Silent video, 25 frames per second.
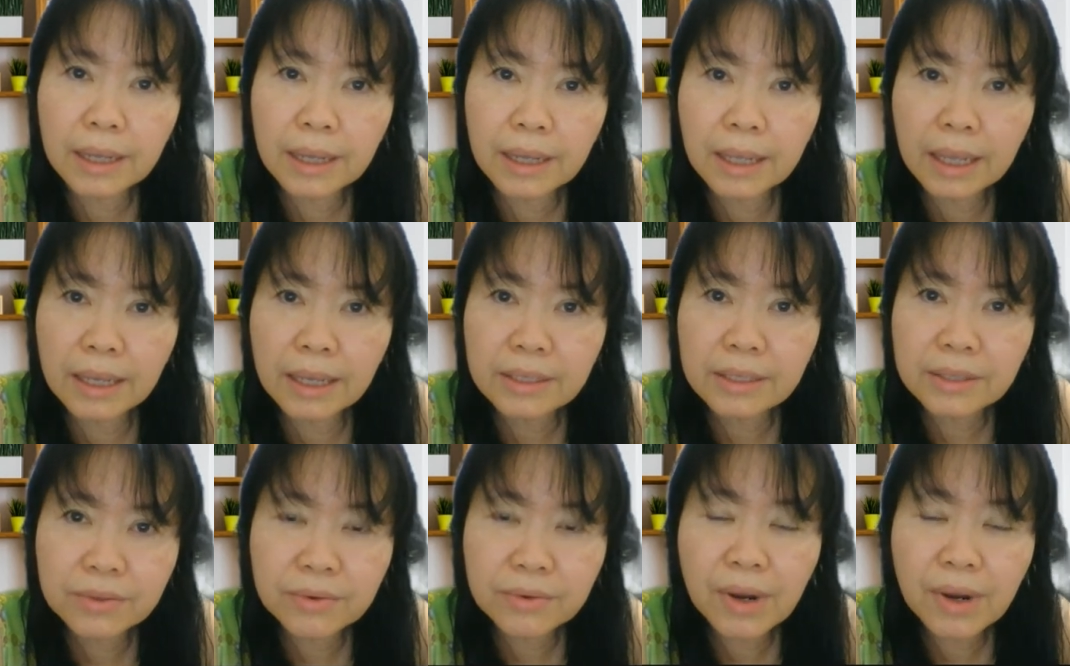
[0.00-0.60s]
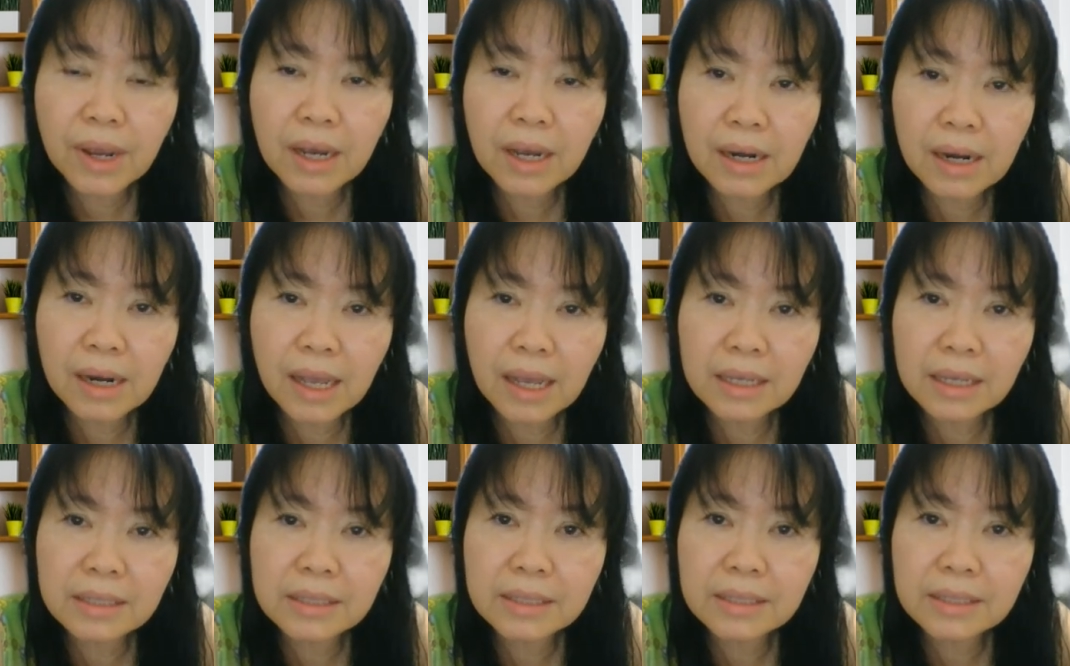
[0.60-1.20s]
extra
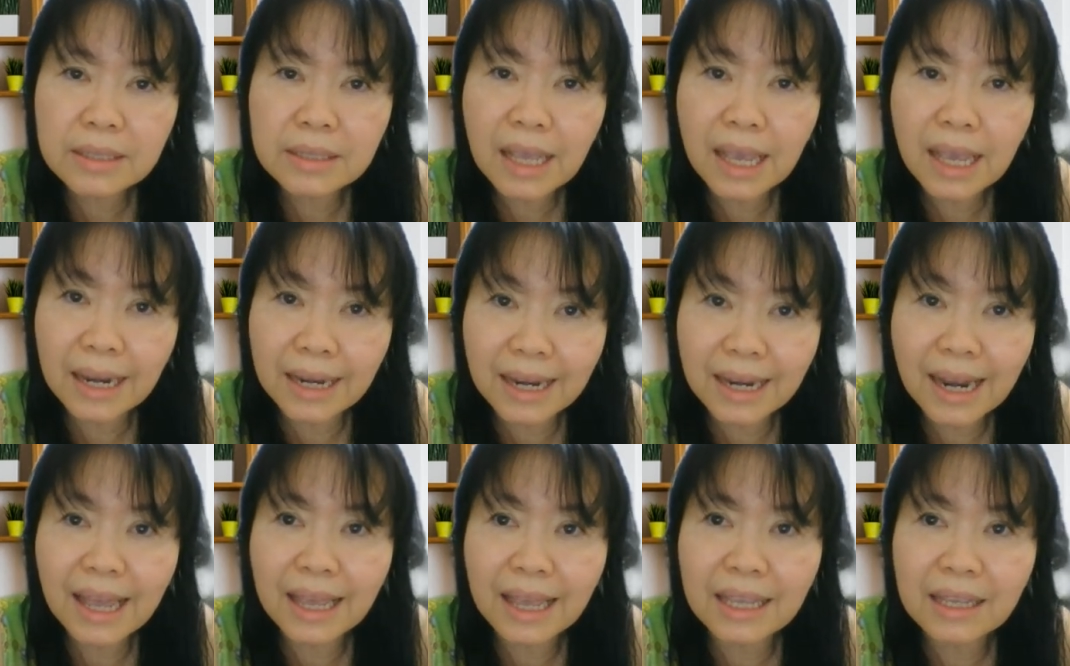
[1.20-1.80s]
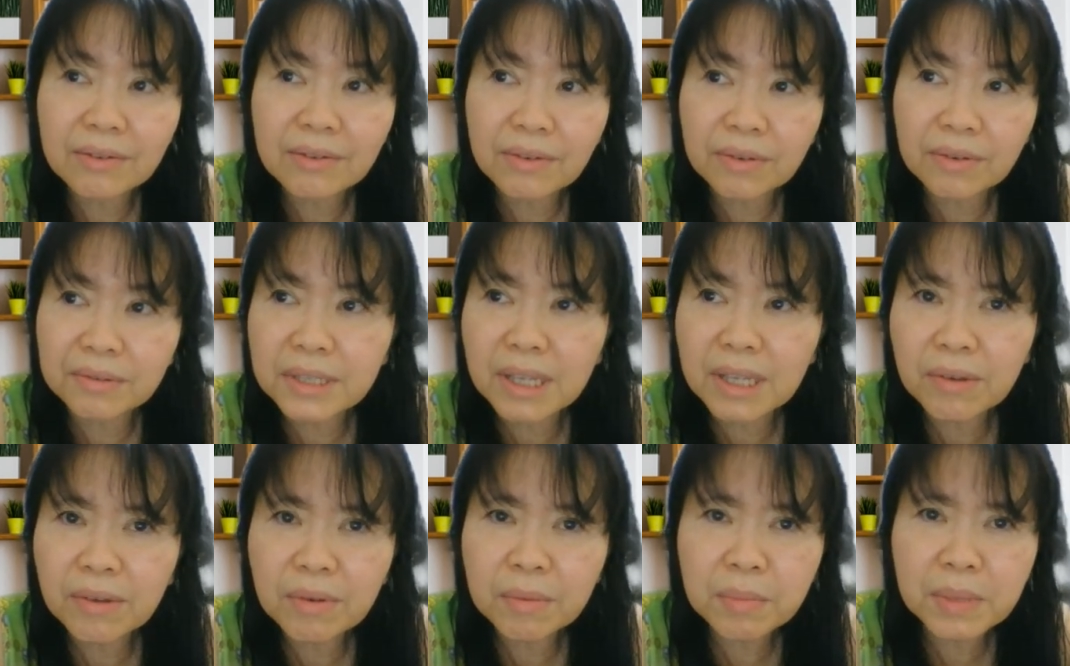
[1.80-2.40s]
class at night from
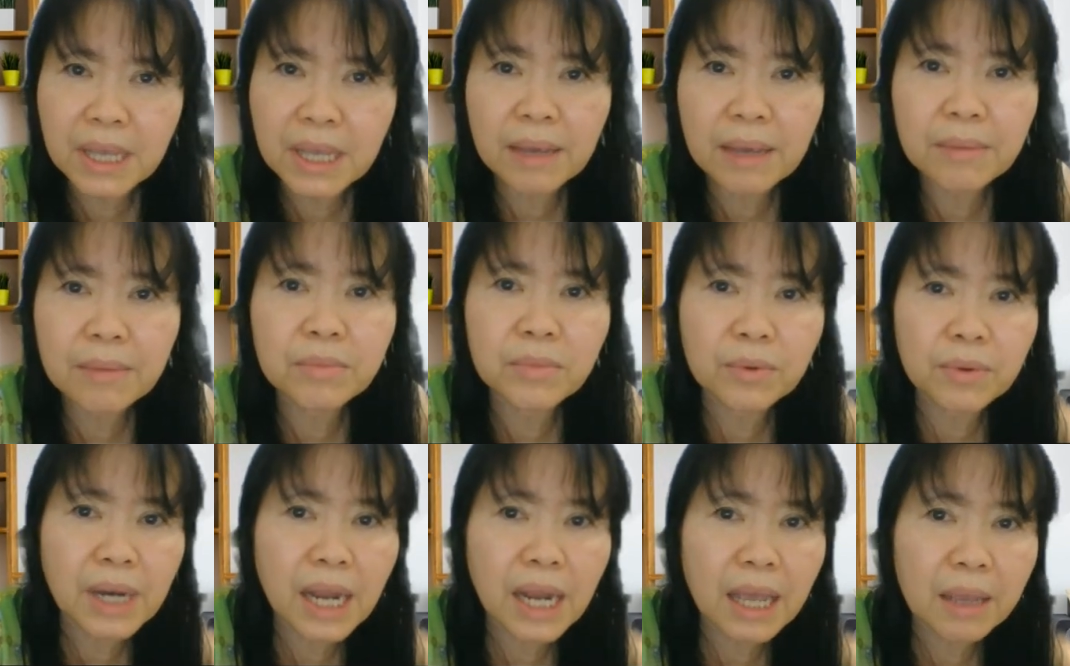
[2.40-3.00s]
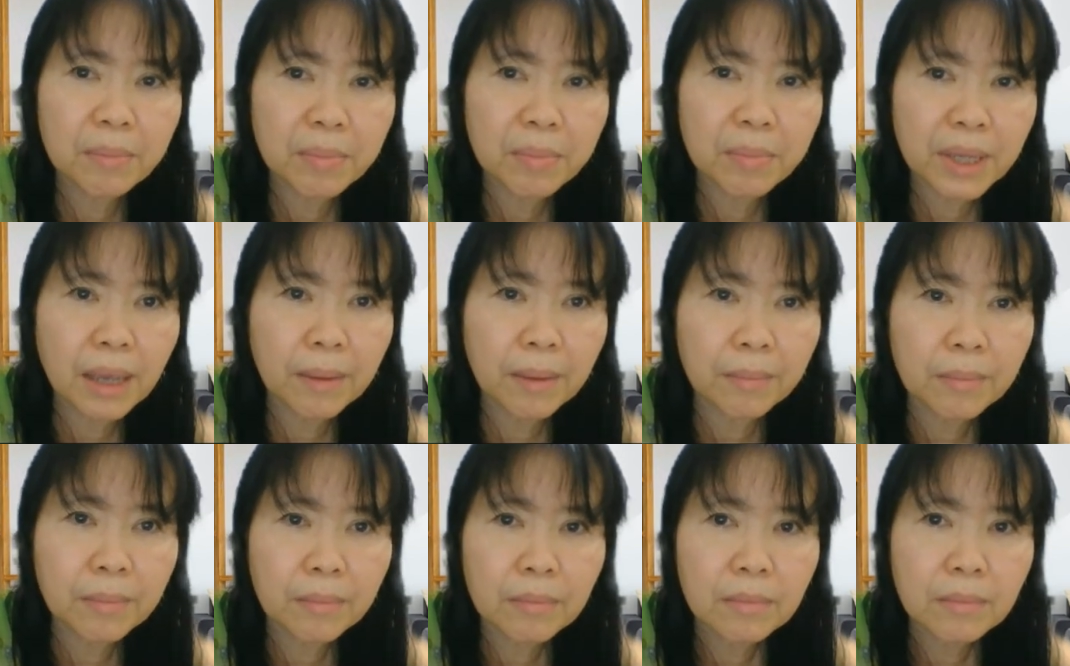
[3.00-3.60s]
7 p.m. to 9
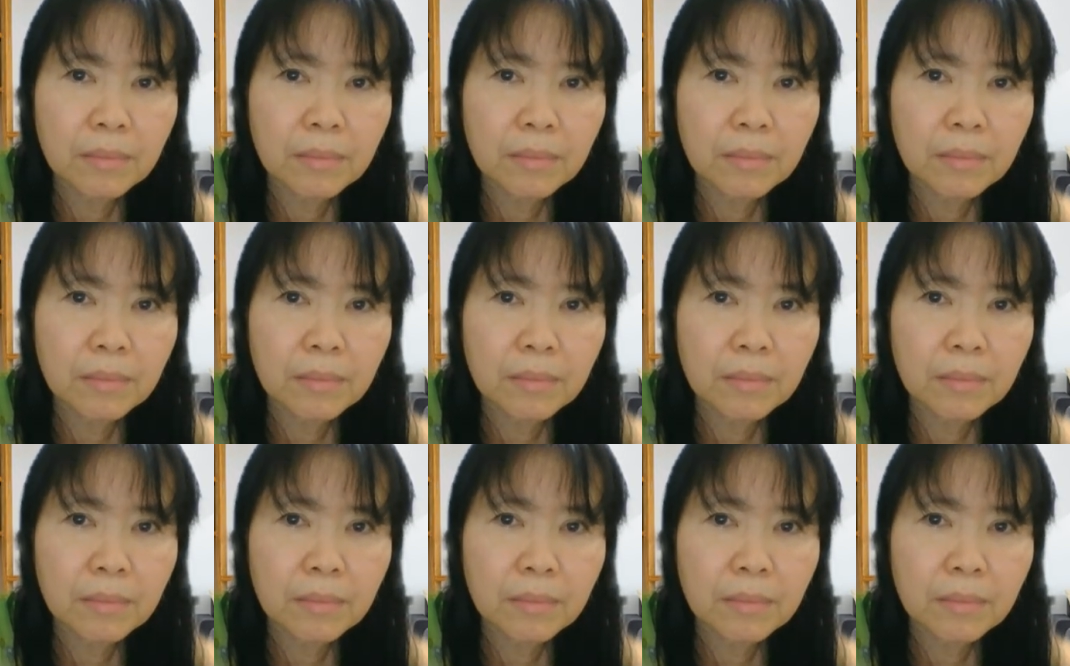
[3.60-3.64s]
p.m.